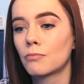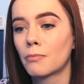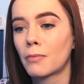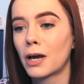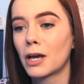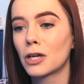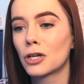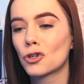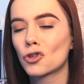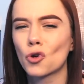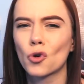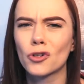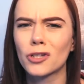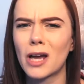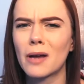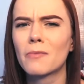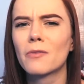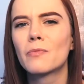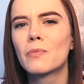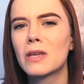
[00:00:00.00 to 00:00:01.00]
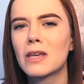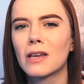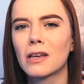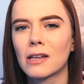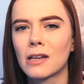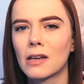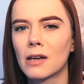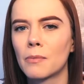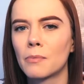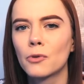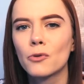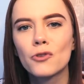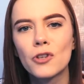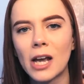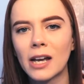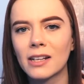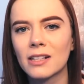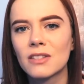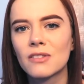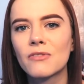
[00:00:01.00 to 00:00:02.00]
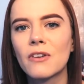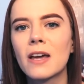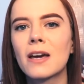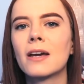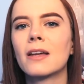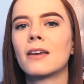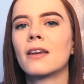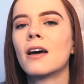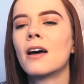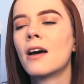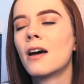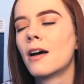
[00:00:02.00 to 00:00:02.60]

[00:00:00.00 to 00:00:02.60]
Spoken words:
my short time of being a Blue Jackets fan.